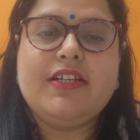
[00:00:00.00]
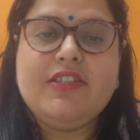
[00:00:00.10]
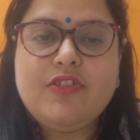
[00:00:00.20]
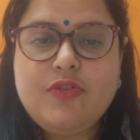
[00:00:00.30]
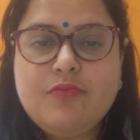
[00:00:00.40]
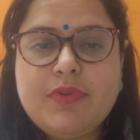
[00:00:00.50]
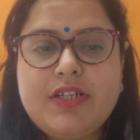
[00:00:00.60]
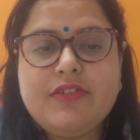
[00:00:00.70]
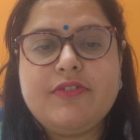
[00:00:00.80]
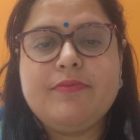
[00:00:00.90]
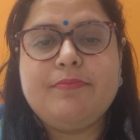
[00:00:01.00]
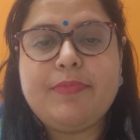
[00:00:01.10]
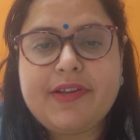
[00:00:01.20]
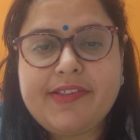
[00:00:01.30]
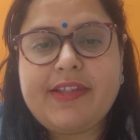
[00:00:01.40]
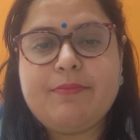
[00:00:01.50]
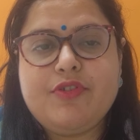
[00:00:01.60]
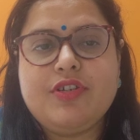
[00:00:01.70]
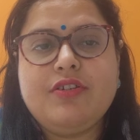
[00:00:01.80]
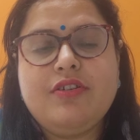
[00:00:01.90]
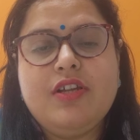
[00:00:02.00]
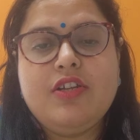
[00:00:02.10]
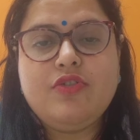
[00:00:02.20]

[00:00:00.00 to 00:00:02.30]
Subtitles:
consumer's perception